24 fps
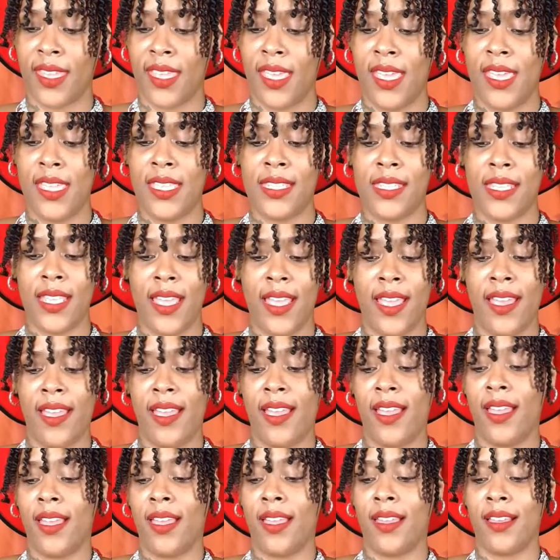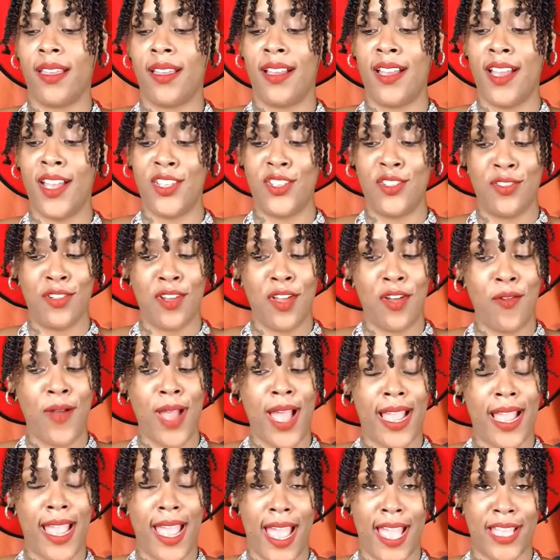He said, Because you know
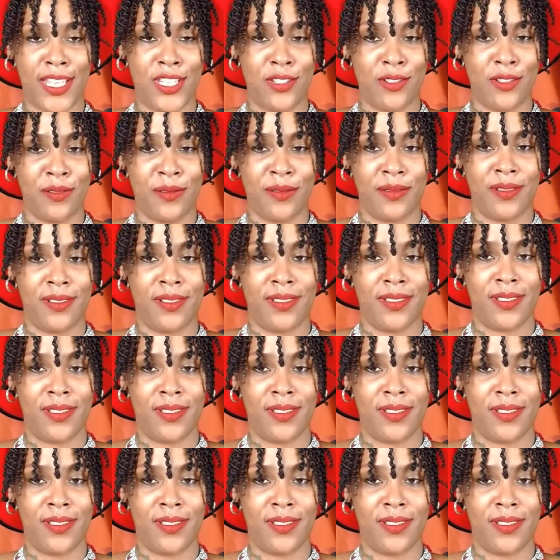I got you.